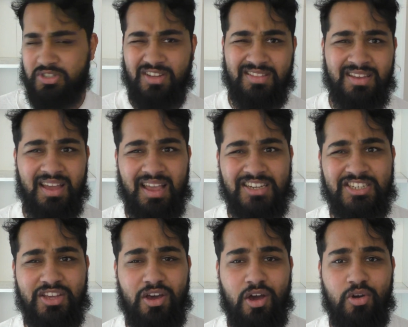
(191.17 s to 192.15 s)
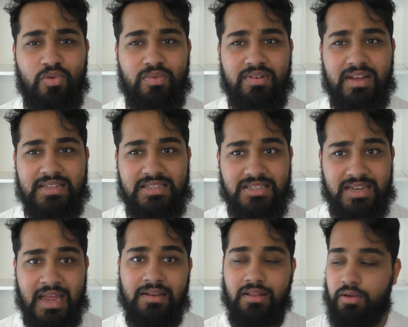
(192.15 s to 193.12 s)
which I think I actually own as a
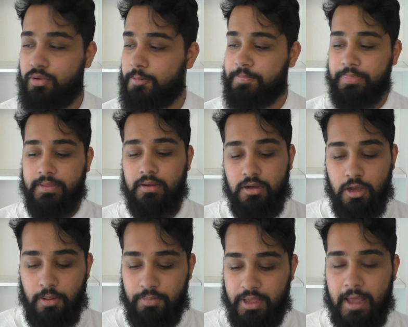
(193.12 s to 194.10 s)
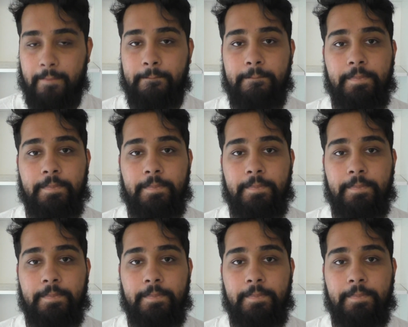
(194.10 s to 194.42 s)
standalone. But yeah,